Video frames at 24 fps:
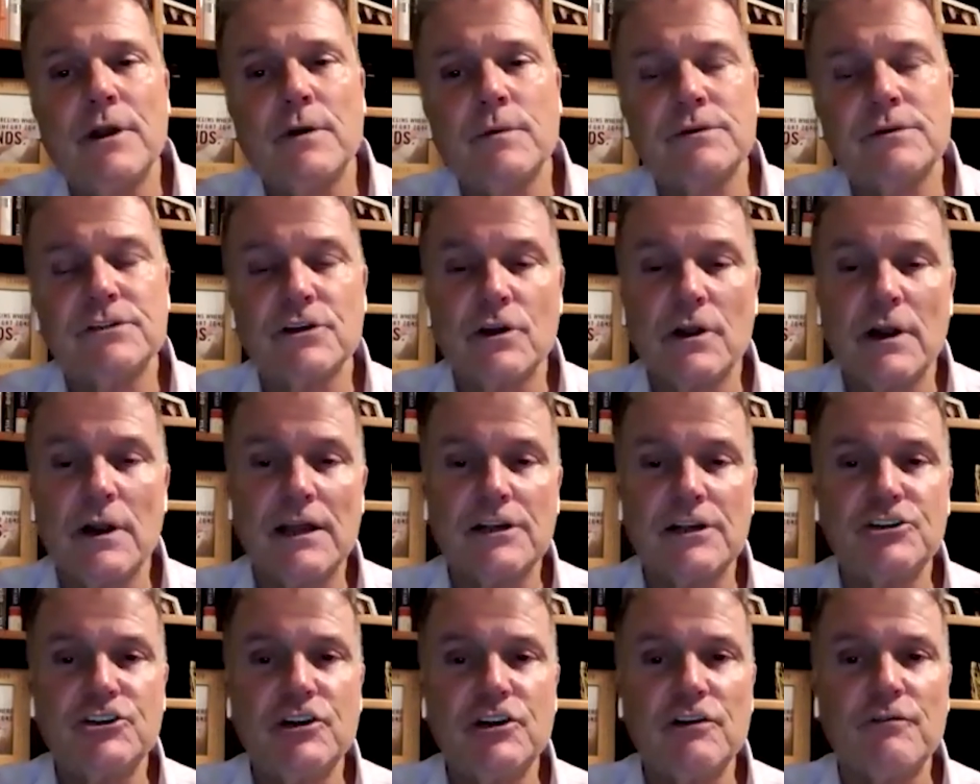but it was a
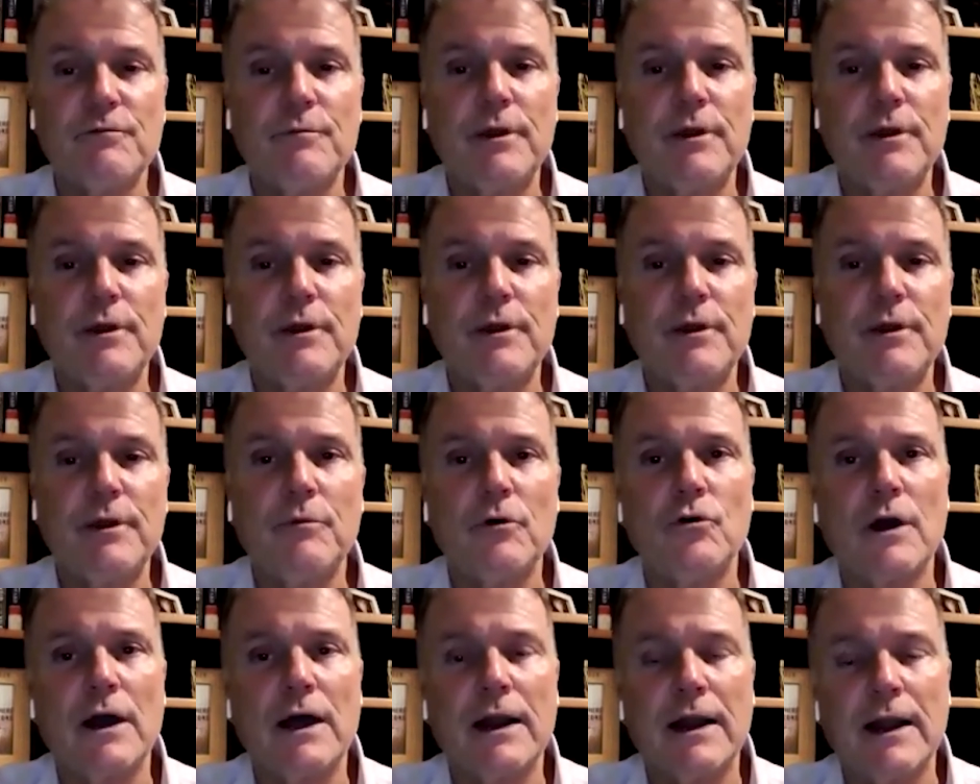collection of
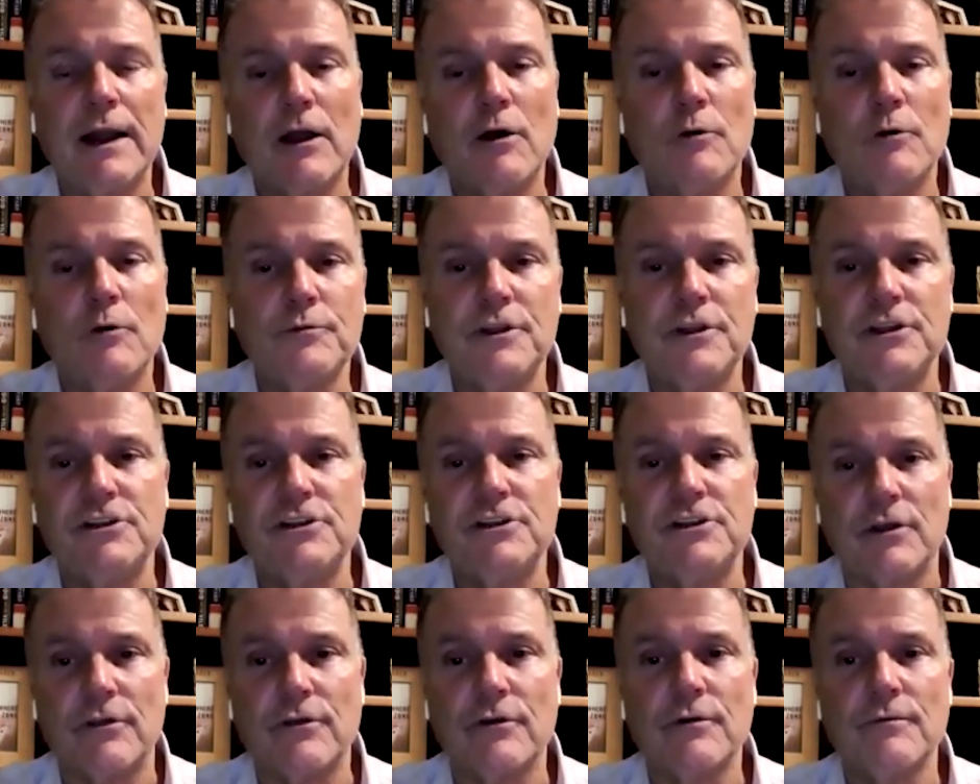people who kind of
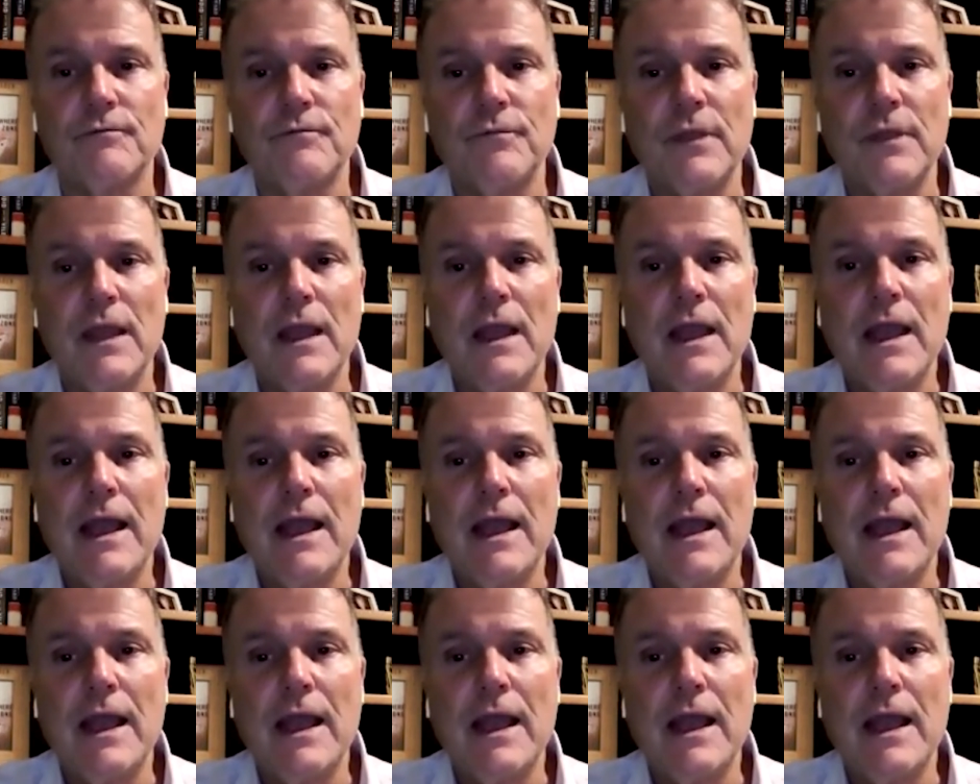helped each other.